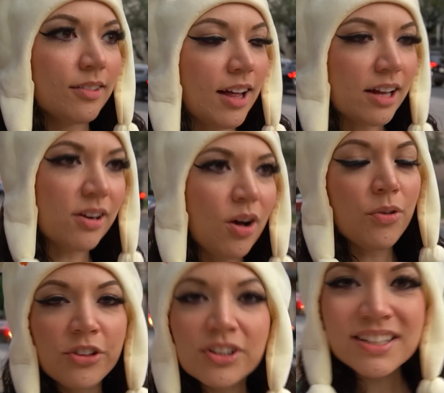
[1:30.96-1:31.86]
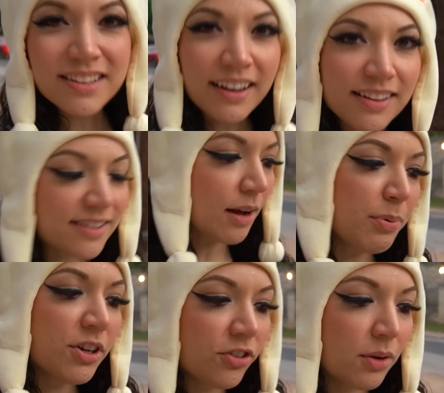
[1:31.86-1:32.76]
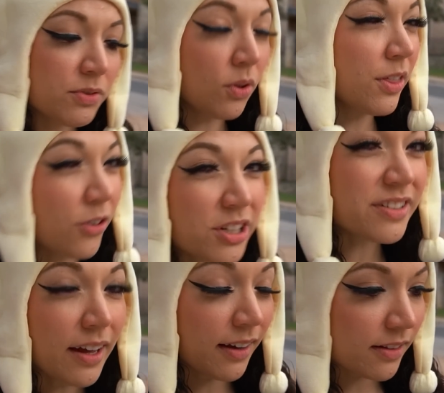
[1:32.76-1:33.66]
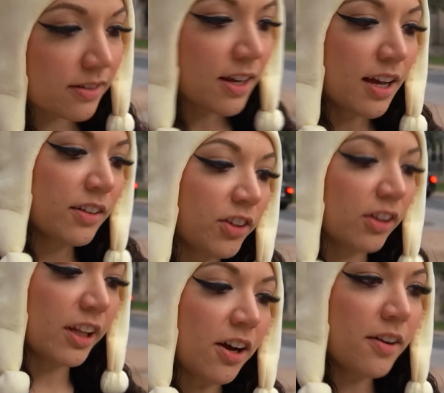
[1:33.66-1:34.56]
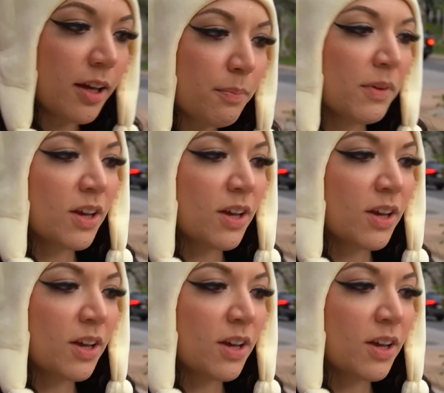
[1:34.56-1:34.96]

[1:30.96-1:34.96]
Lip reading: I don't know, 30 seconds. I'm pretty sure that was only 30 seconds to click on it.